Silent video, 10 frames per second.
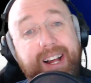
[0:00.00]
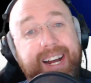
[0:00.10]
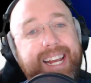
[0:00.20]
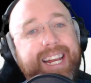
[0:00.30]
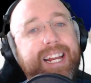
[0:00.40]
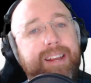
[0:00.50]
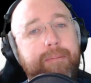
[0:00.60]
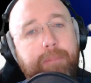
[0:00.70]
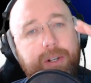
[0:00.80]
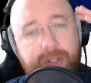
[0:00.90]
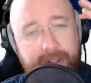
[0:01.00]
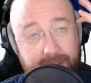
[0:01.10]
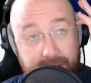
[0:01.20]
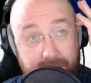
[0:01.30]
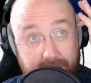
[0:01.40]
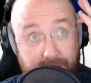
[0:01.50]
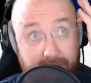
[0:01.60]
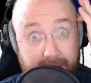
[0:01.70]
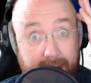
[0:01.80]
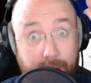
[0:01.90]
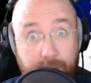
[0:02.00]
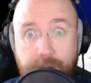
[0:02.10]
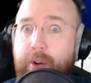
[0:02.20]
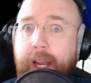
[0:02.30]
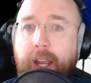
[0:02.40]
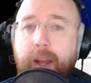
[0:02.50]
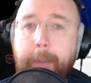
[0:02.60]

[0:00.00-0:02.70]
I again impulsively just felt I would drink.